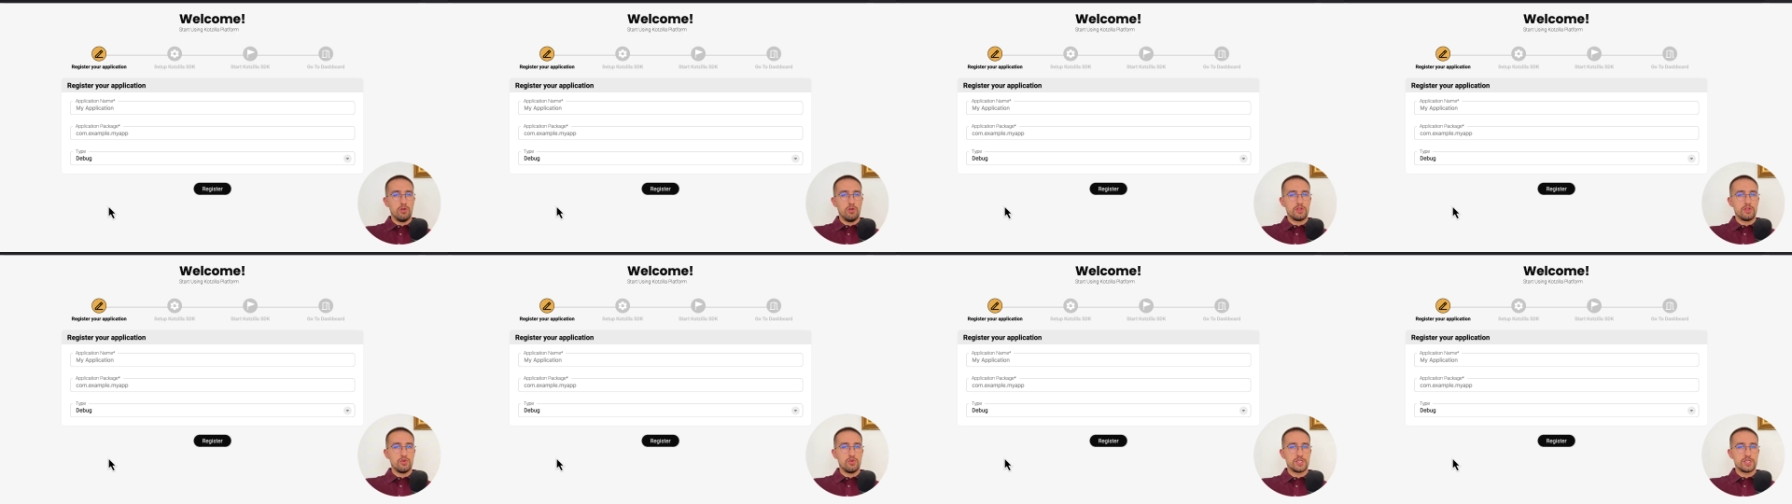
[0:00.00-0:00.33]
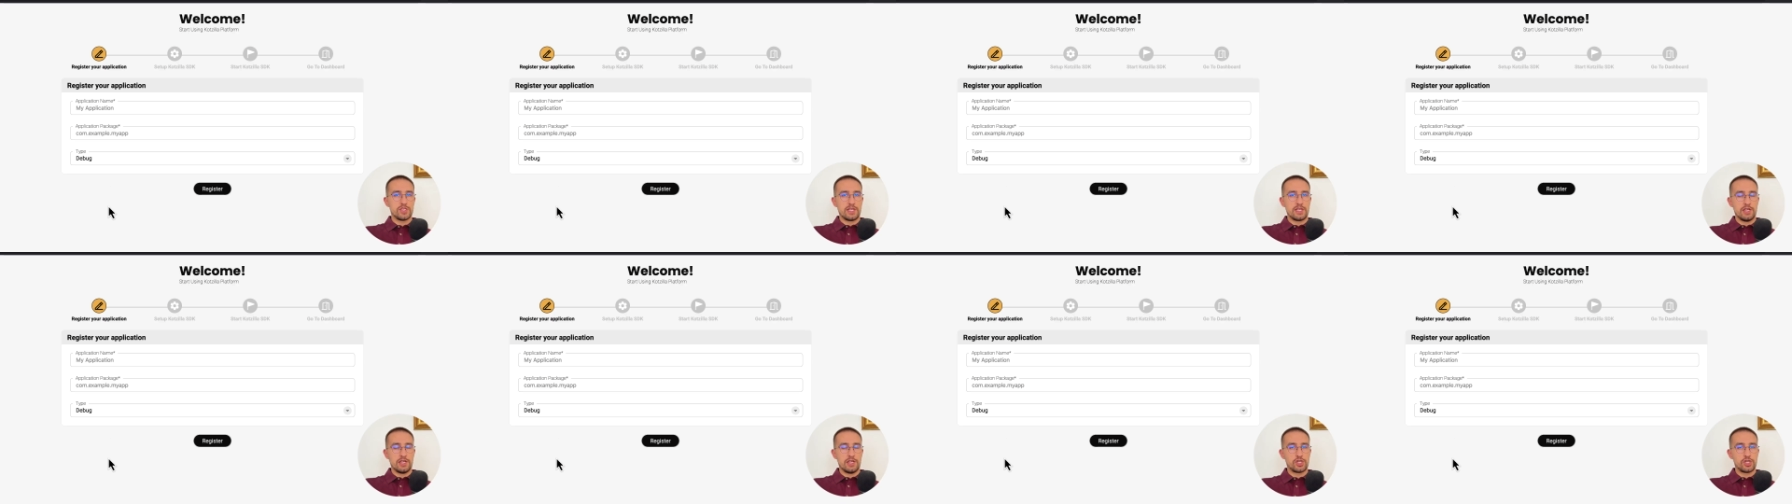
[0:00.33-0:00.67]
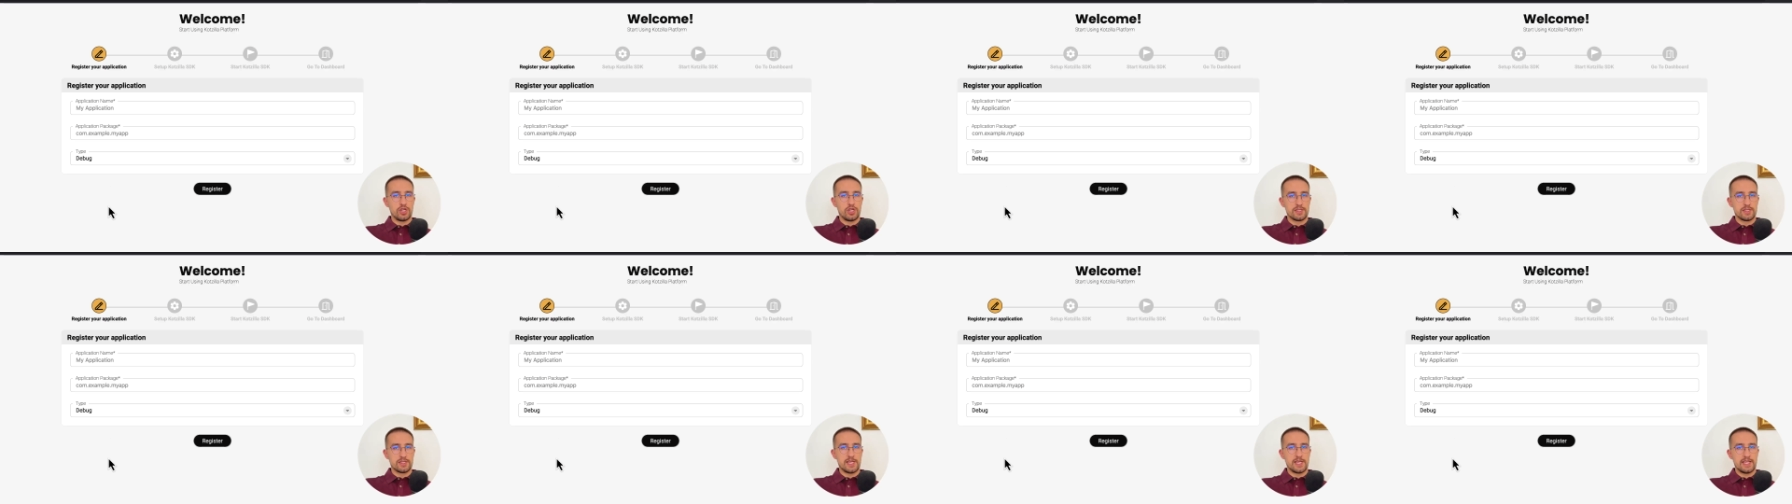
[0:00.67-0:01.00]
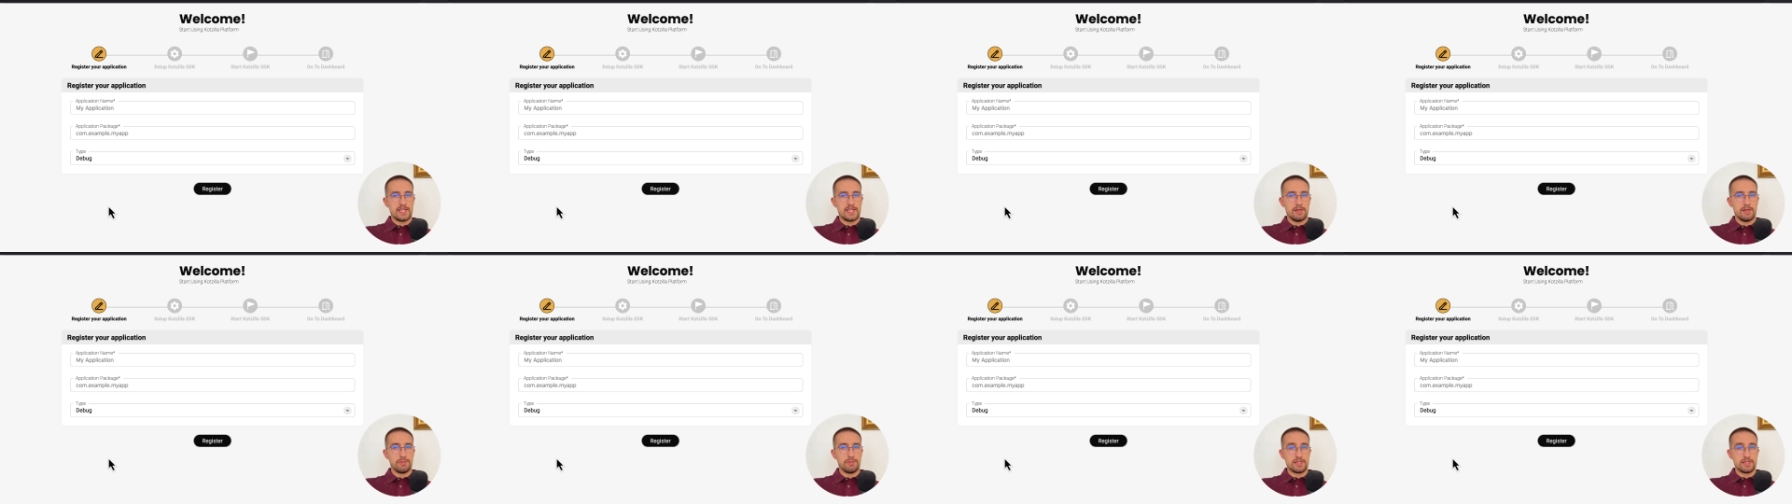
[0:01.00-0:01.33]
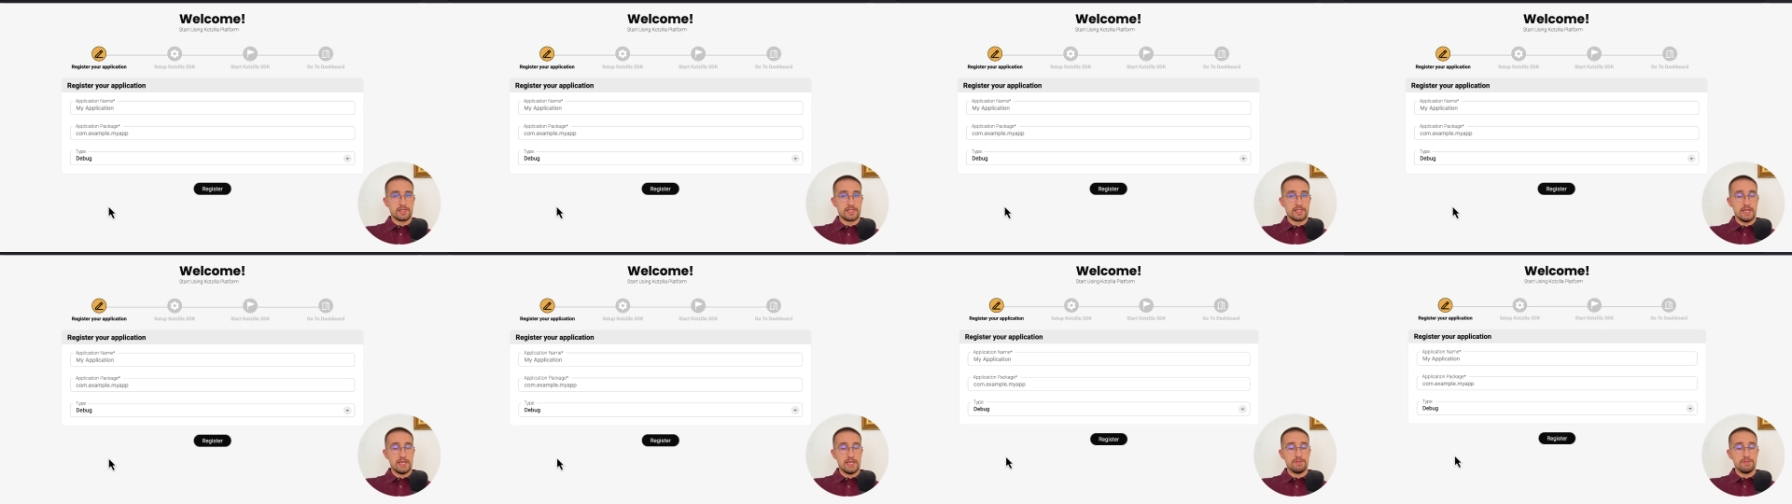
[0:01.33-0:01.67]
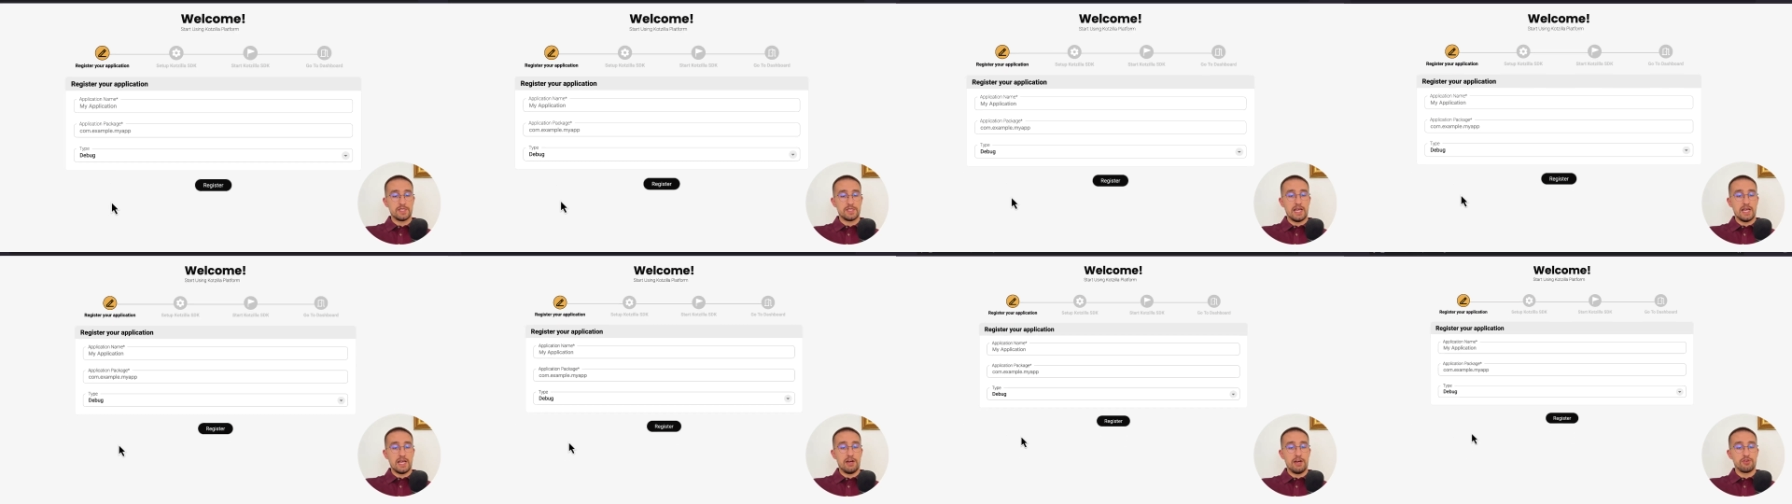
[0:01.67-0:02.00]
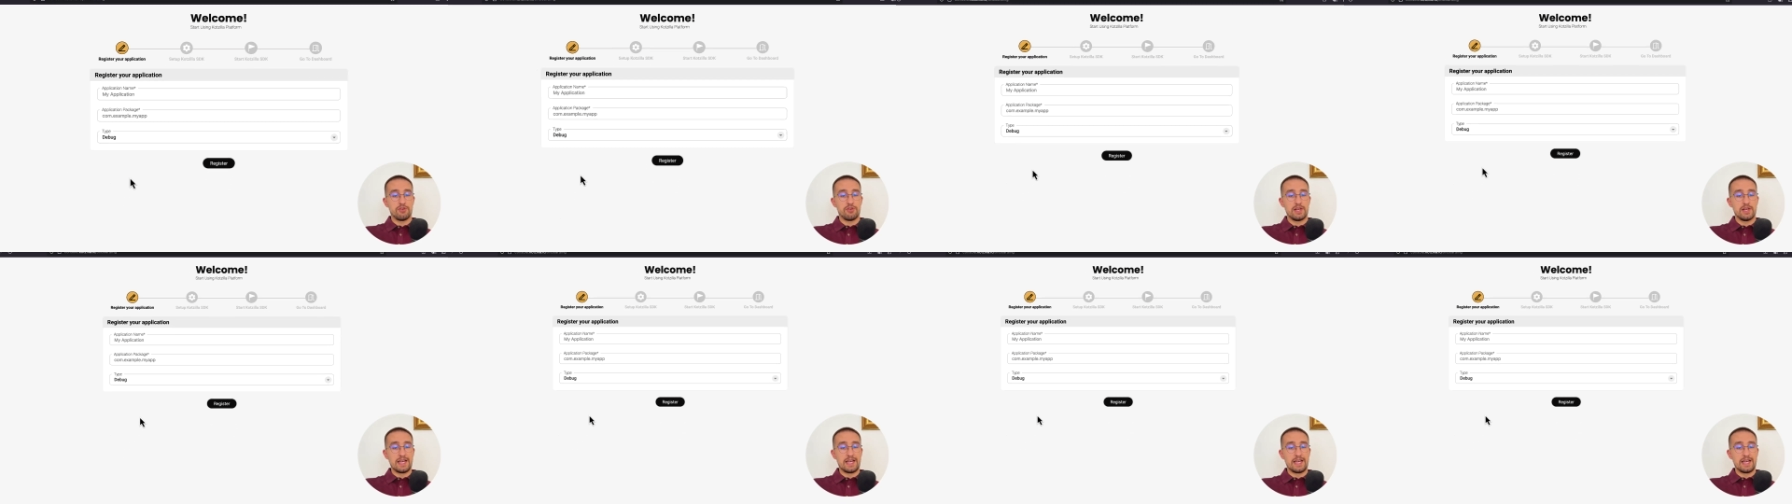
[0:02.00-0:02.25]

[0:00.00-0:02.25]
those initial setup steps are